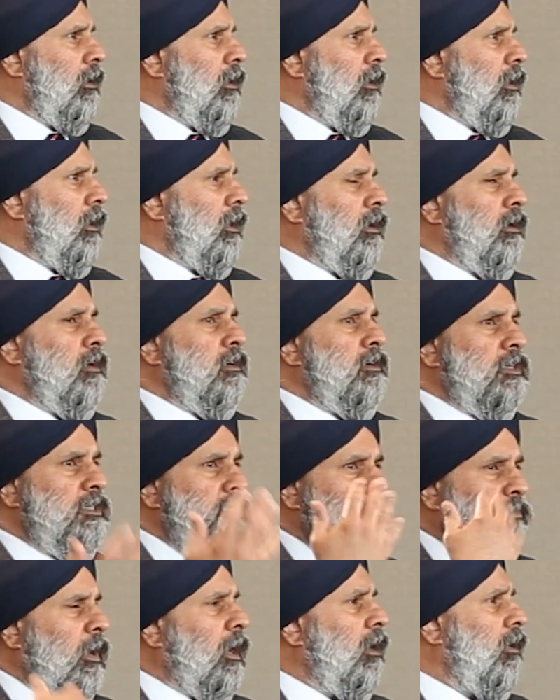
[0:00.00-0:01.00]
And
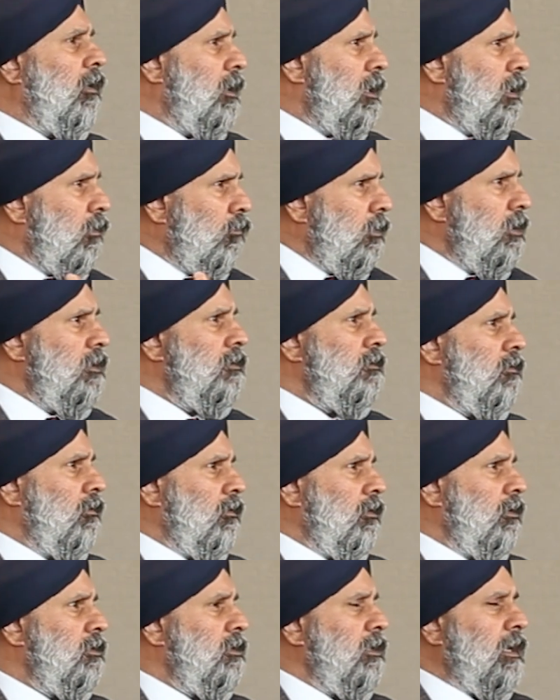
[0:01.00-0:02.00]
disparity
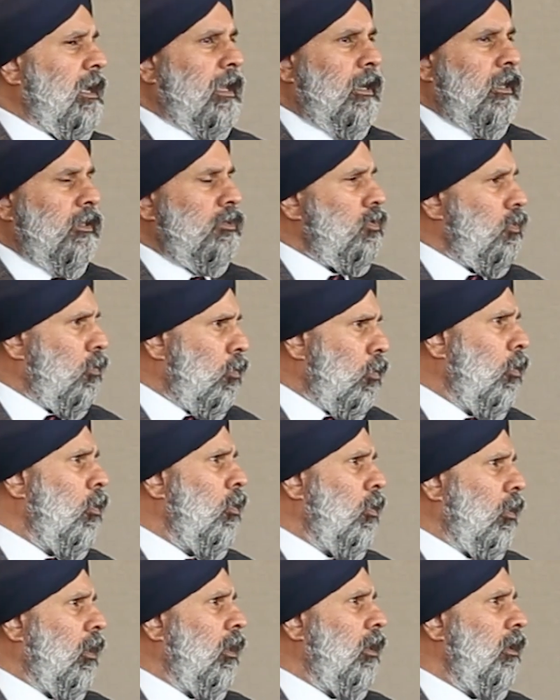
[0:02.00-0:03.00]
research at its
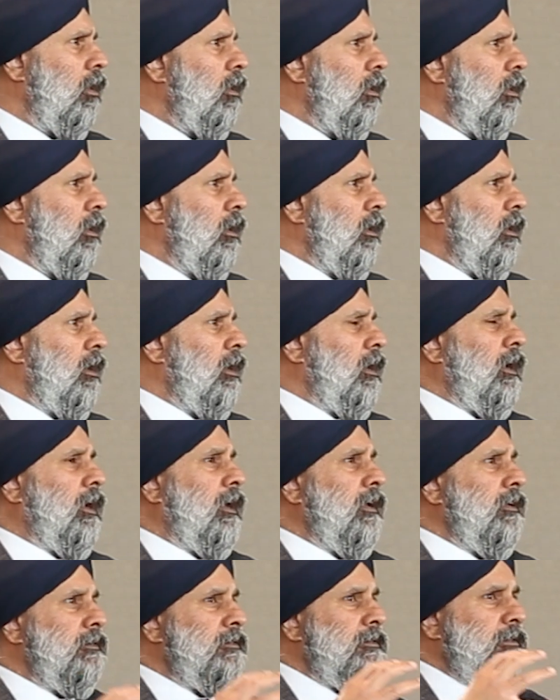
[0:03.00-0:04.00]
core
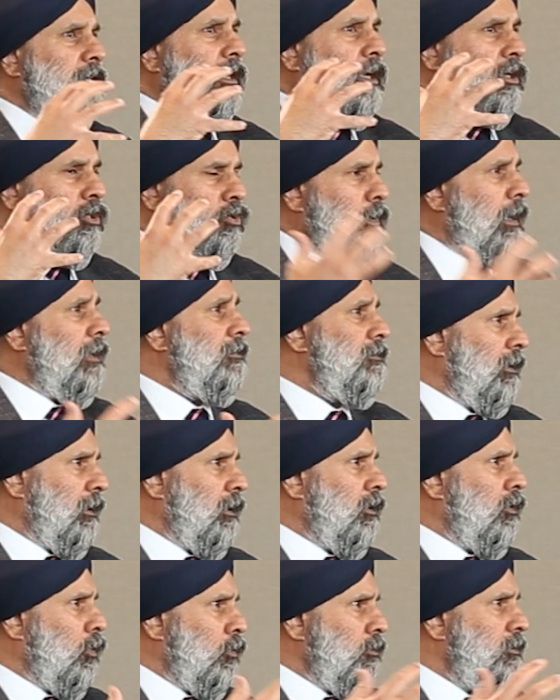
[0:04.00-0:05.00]
is
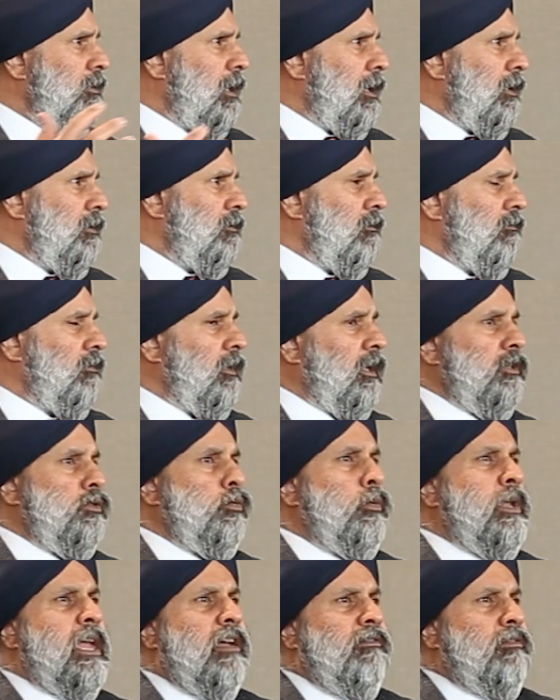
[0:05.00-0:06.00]
addressing those kinds of things.
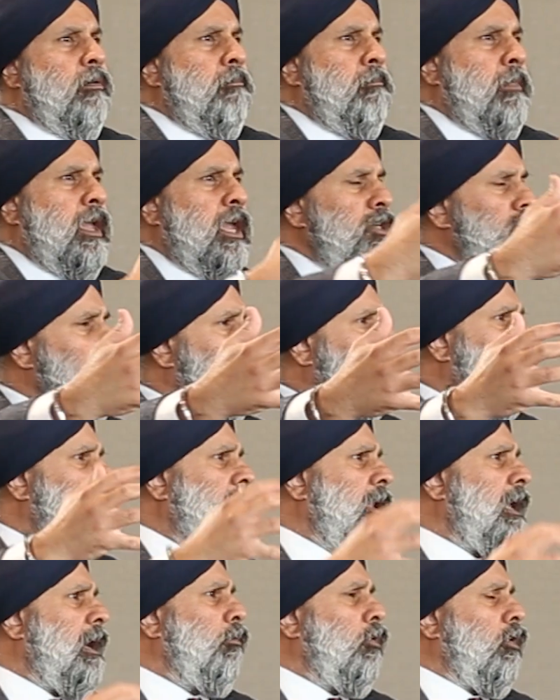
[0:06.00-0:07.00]
We have a major
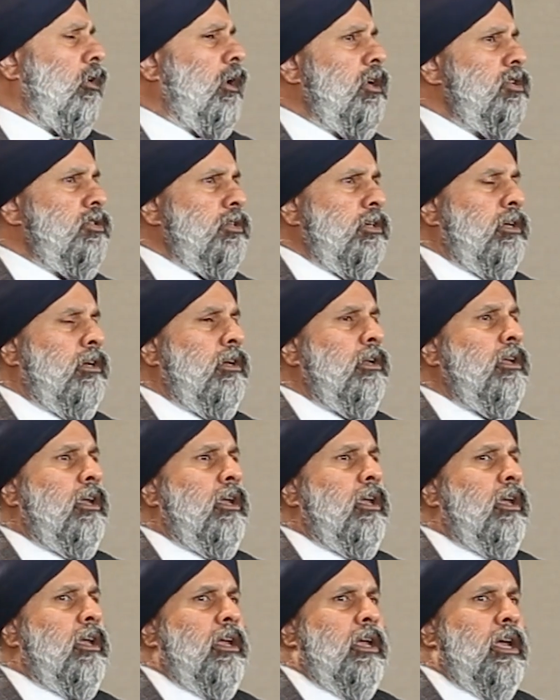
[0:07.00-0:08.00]
collaboration
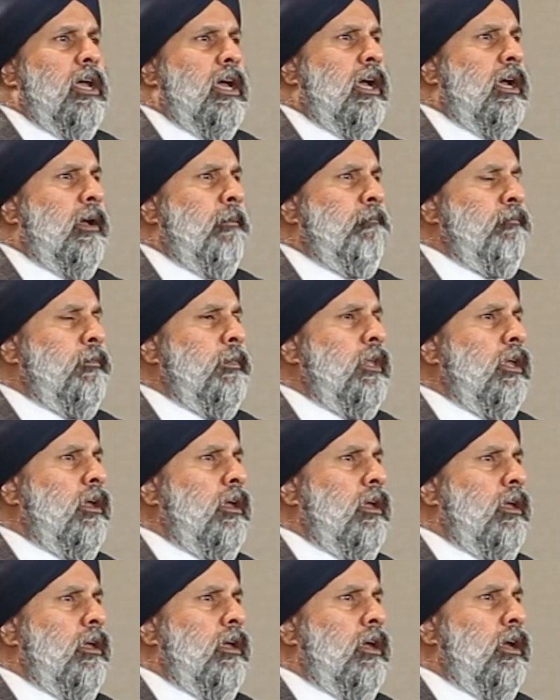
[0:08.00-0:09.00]

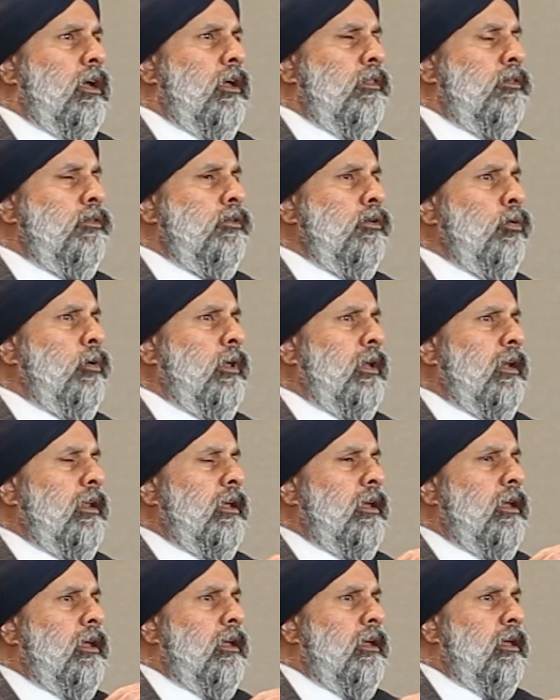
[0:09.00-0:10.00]
through an
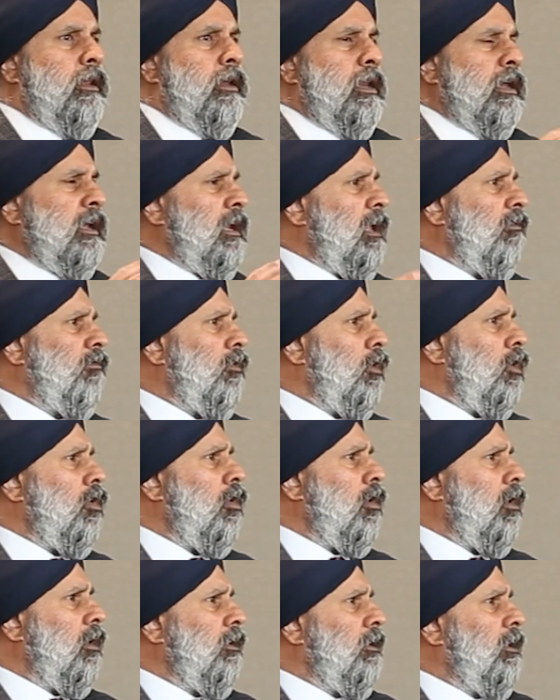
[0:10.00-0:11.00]
endeavor
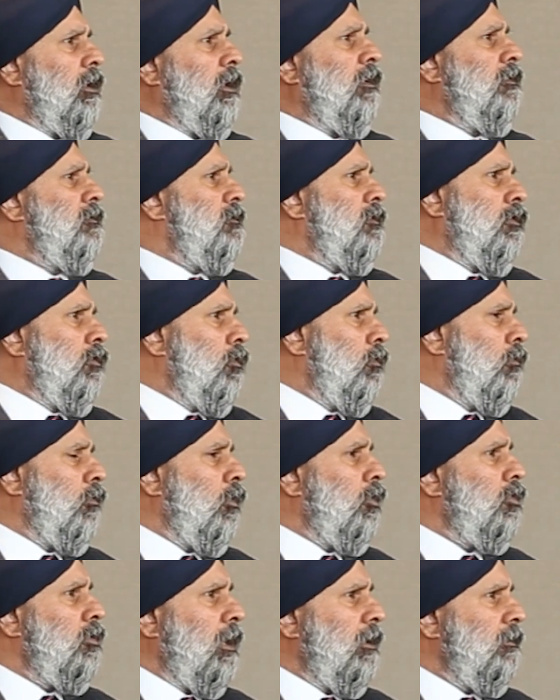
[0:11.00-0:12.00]
called the Institute
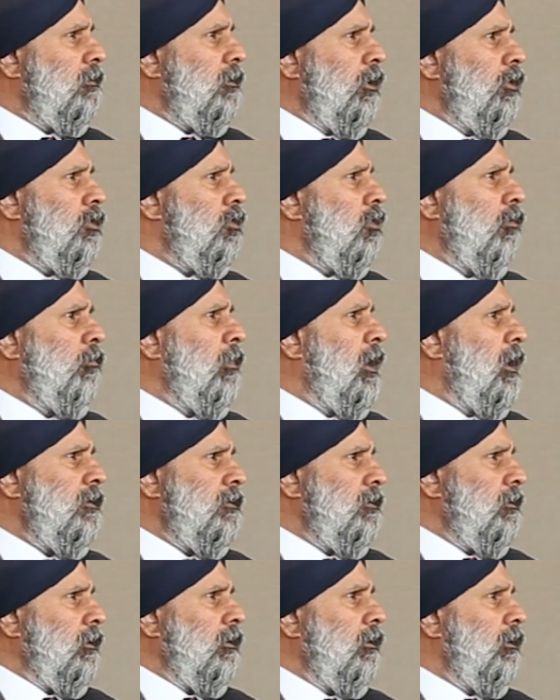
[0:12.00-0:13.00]
for Translational
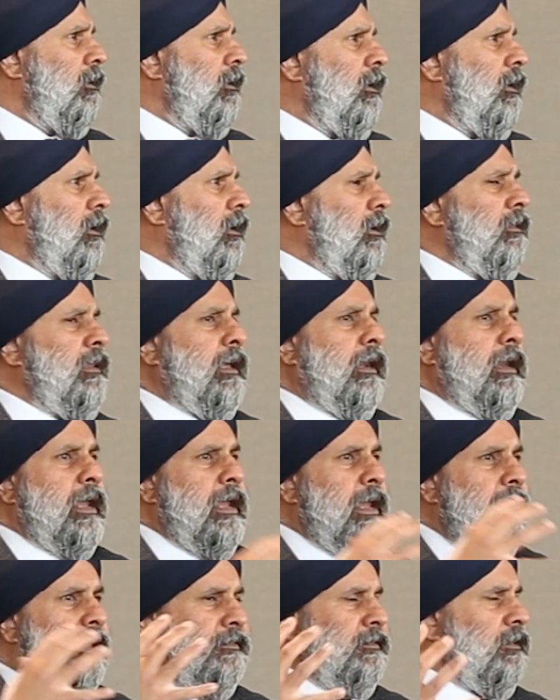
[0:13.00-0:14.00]
Medicine that
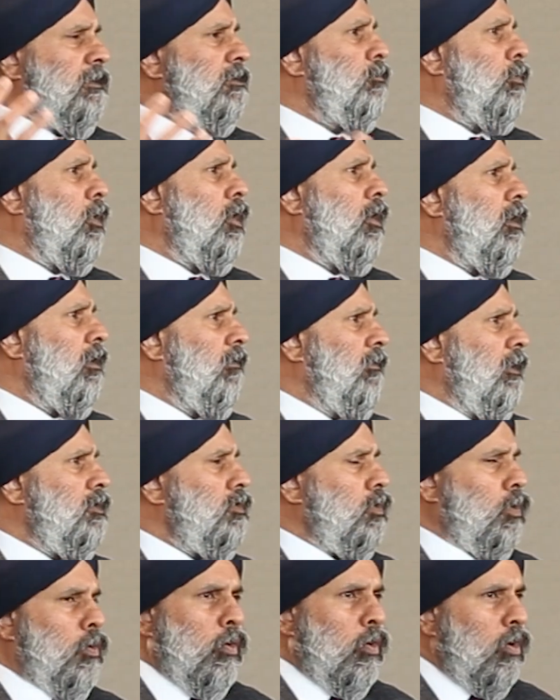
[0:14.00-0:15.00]
has as part of
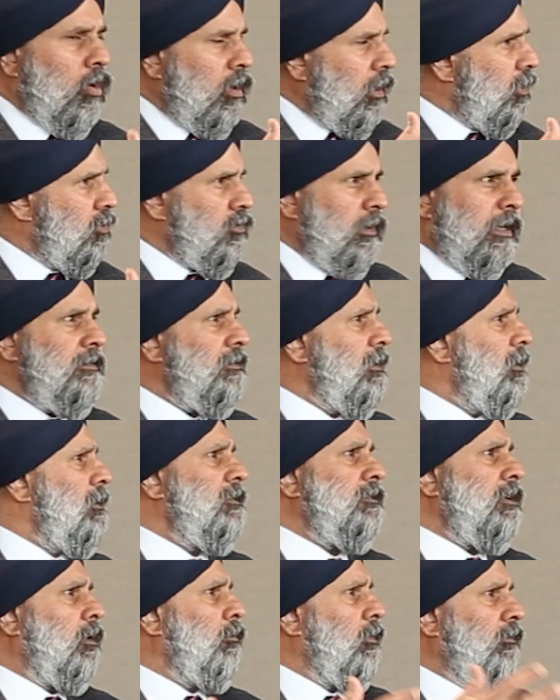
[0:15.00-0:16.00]
its core addressing
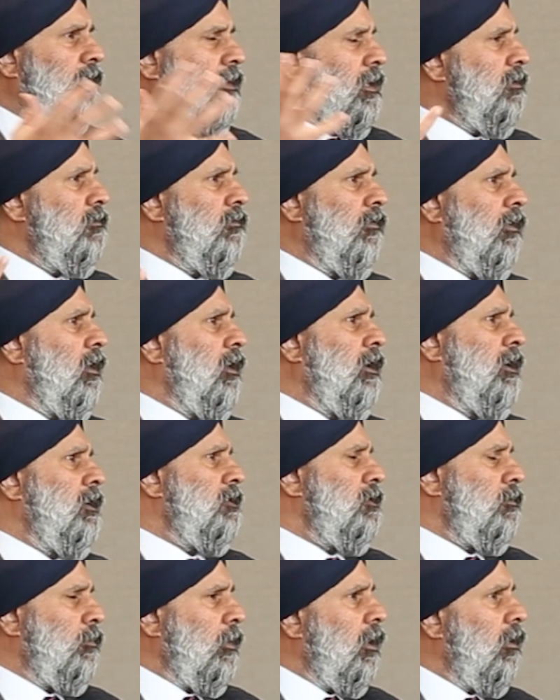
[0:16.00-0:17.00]
some of these very
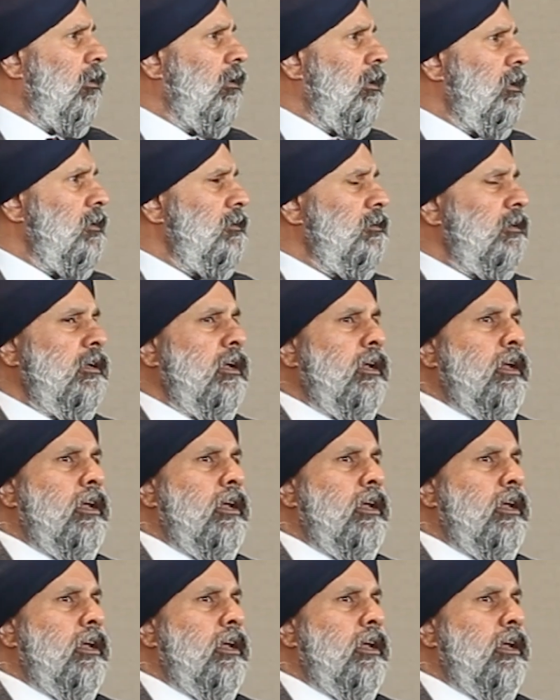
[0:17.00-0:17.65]
disparities.